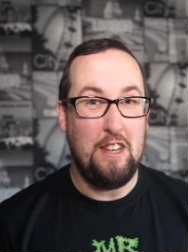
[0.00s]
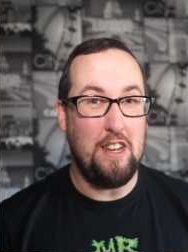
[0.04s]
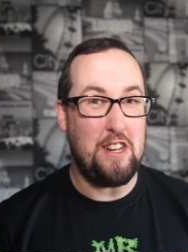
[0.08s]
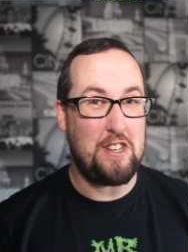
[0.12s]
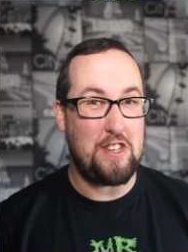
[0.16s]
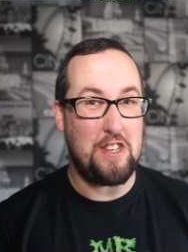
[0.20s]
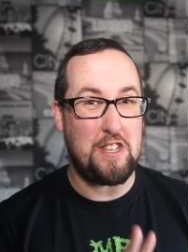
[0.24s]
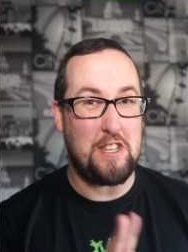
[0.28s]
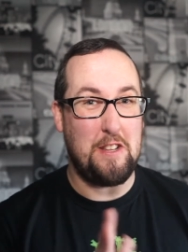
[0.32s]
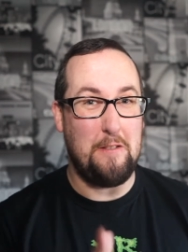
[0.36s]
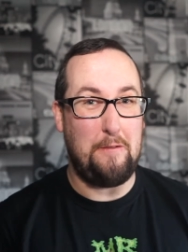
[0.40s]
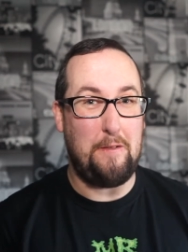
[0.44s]
Not
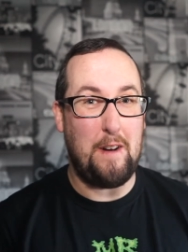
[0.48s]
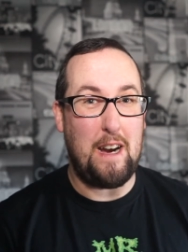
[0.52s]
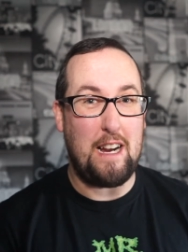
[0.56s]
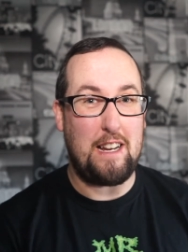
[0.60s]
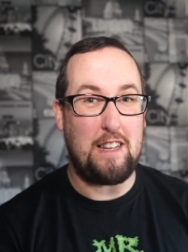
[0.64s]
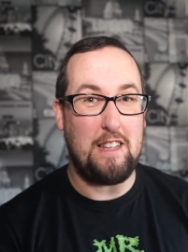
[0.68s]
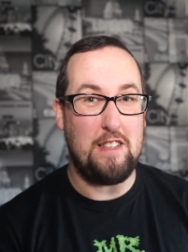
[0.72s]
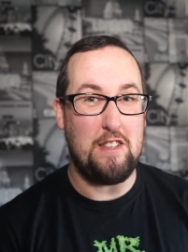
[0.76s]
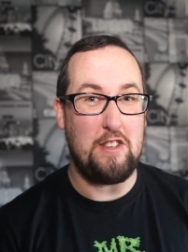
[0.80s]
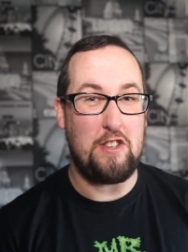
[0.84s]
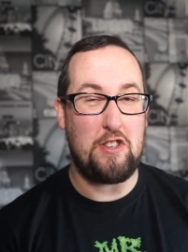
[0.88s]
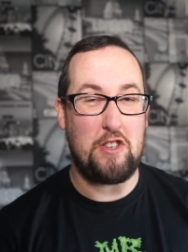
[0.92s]
just the fact
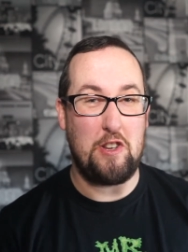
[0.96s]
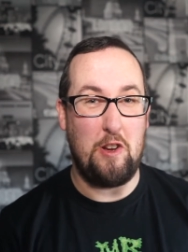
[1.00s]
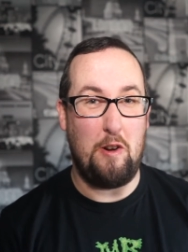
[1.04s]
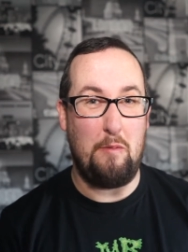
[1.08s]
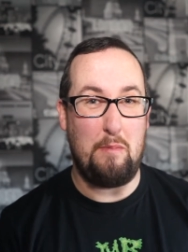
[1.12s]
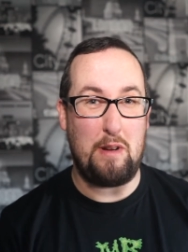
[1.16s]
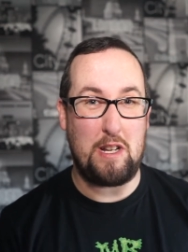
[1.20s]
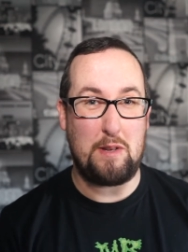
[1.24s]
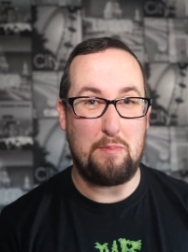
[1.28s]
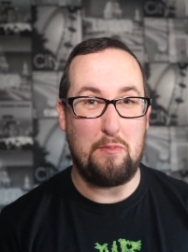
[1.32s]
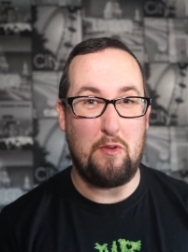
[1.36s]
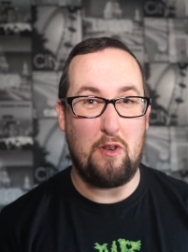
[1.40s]
that it's so
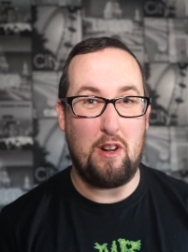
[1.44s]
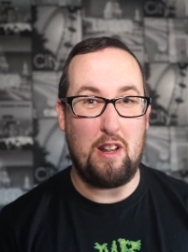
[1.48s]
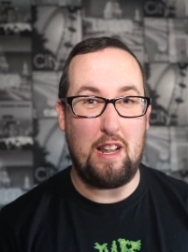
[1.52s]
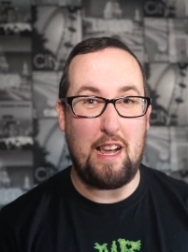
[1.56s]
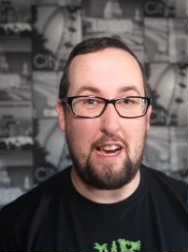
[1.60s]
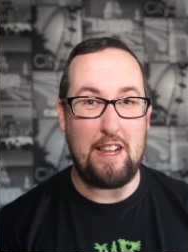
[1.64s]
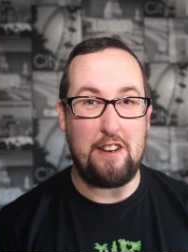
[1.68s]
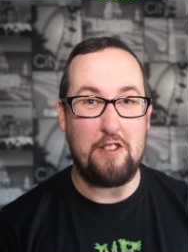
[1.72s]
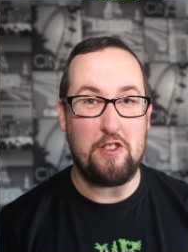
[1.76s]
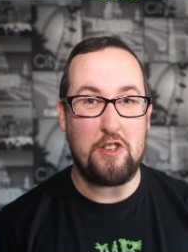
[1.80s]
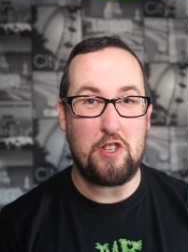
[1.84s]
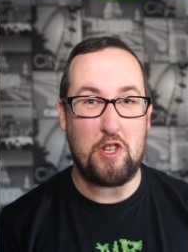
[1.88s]
much more
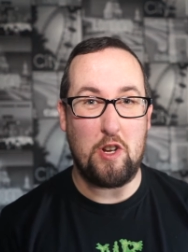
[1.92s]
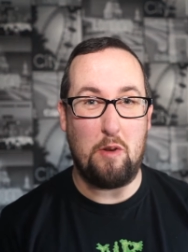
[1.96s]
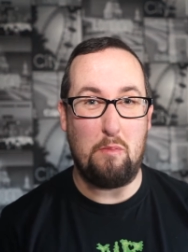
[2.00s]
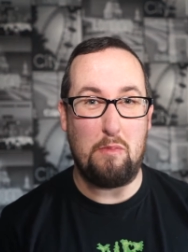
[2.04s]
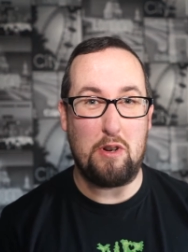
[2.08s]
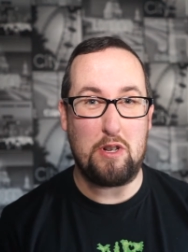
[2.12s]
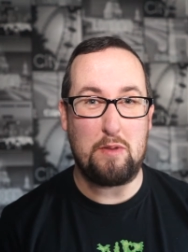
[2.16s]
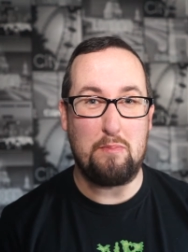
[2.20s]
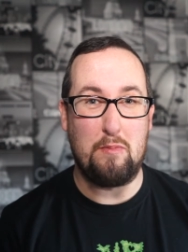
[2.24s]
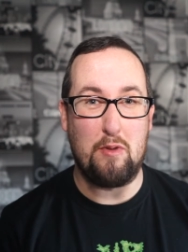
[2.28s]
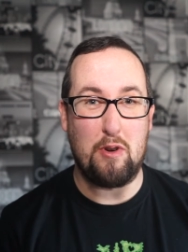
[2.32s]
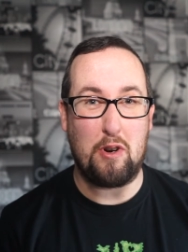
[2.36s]
lighter, so
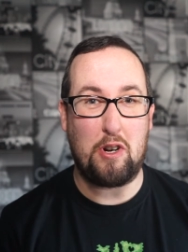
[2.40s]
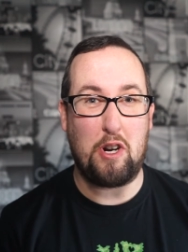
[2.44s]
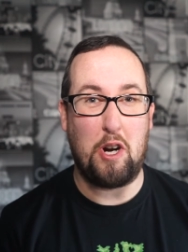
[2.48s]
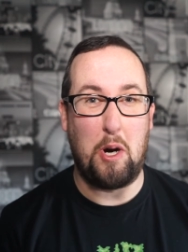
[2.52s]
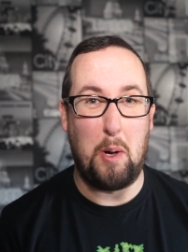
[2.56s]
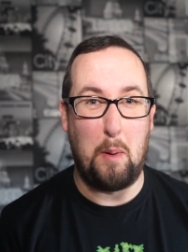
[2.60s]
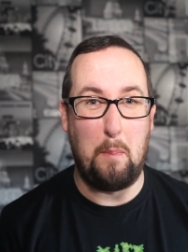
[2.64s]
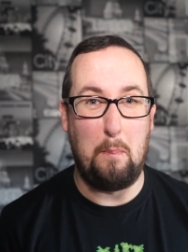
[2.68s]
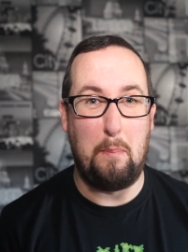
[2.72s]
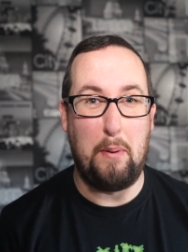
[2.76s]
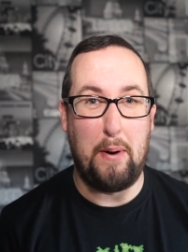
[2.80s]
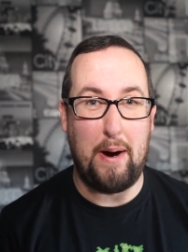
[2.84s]
much more
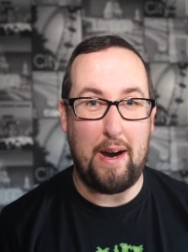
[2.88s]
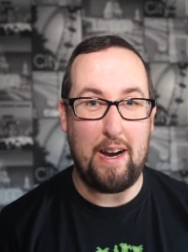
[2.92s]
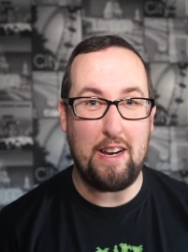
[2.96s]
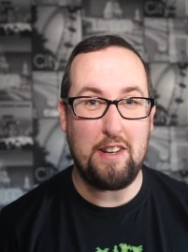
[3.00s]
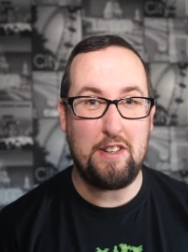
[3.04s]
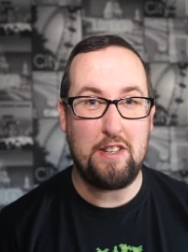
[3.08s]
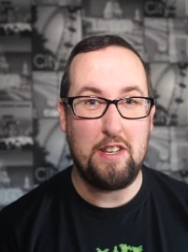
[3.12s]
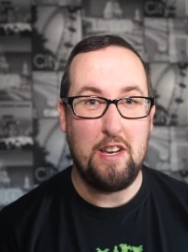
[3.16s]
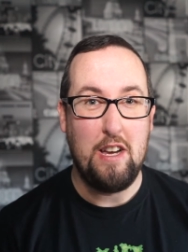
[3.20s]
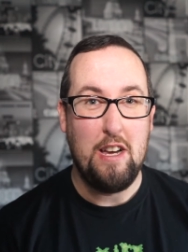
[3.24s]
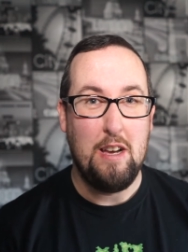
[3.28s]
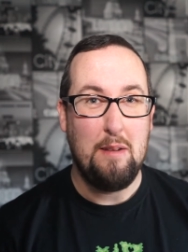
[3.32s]

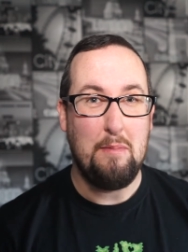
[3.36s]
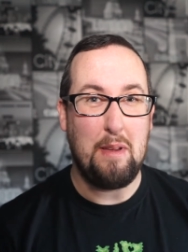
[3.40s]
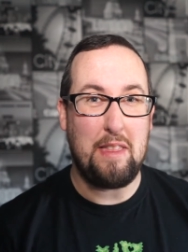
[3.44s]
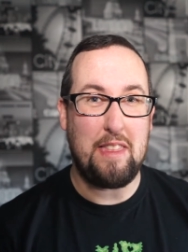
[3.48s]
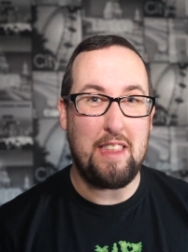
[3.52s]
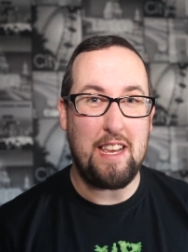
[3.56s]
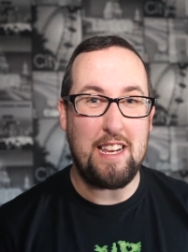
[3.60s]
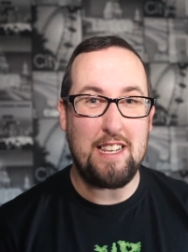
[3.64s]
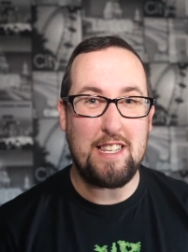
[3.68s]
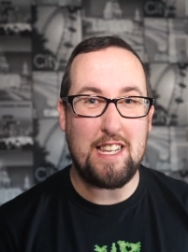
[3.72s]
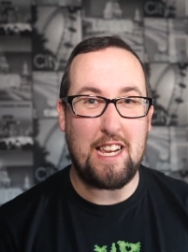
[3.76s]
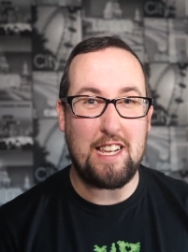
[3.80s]
compact, but
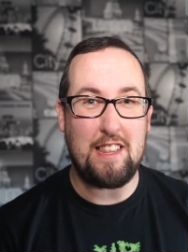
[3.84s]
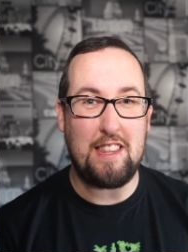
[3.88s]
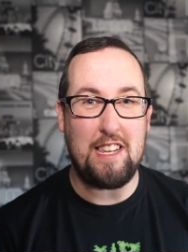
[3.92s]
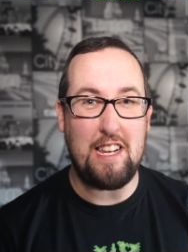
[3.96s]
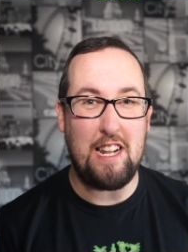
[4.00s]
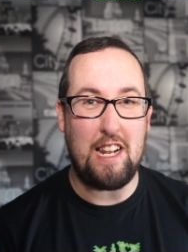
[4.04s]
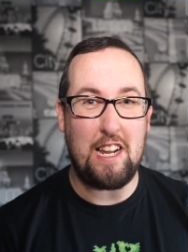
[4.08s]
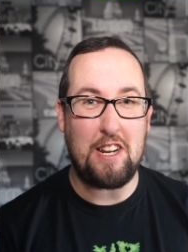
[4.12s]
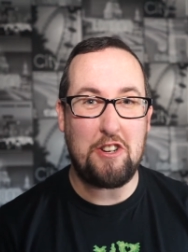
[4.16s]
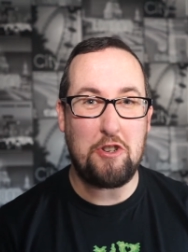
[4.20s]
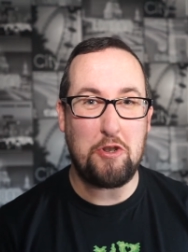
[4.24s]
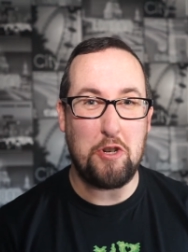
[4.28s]
things like the
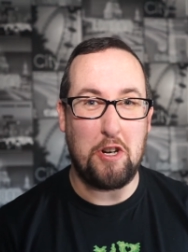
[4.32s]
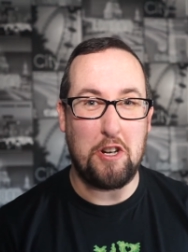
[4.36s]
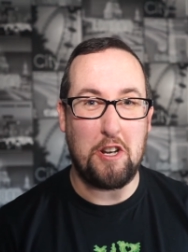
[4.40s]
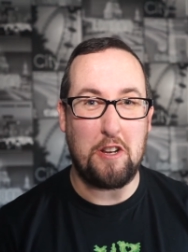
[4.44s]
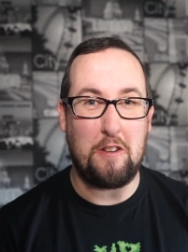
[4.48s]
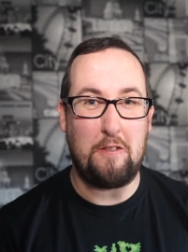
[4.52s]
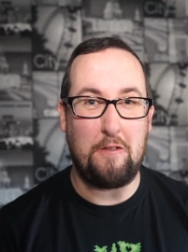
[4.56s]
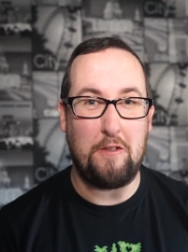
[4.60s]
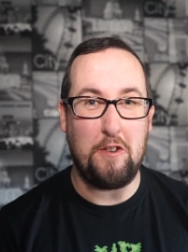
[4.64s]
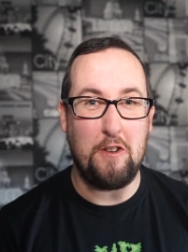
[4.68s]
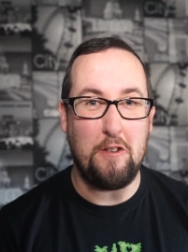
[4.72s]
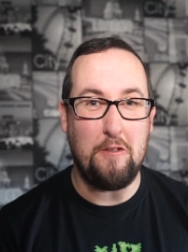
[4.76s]

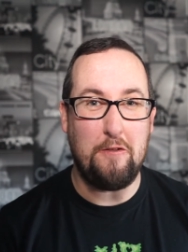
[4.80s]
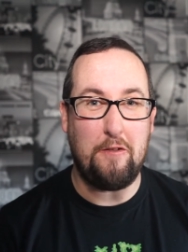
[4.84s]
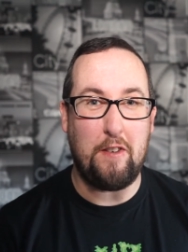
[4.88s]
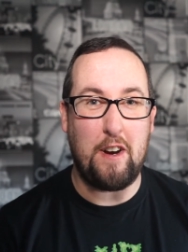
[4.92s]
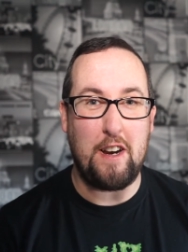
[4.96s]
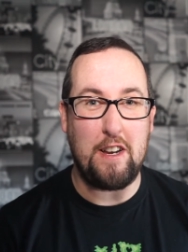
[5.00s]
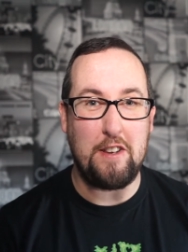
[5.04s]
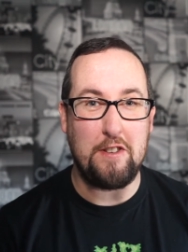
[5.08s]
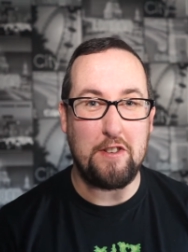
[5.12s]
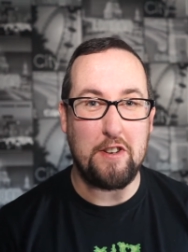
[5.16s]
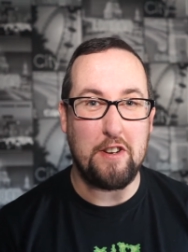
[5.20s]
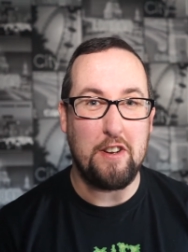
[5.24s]
electronic
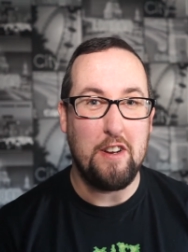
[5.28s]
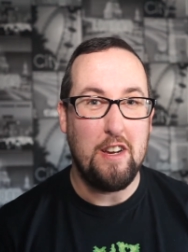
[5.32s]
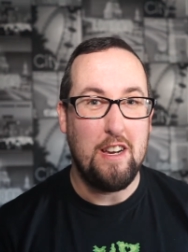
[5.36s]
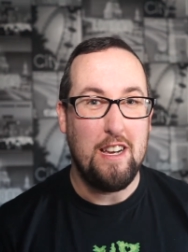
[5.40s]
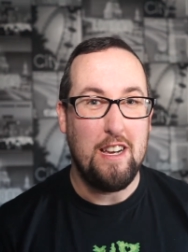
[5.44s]
viewfinder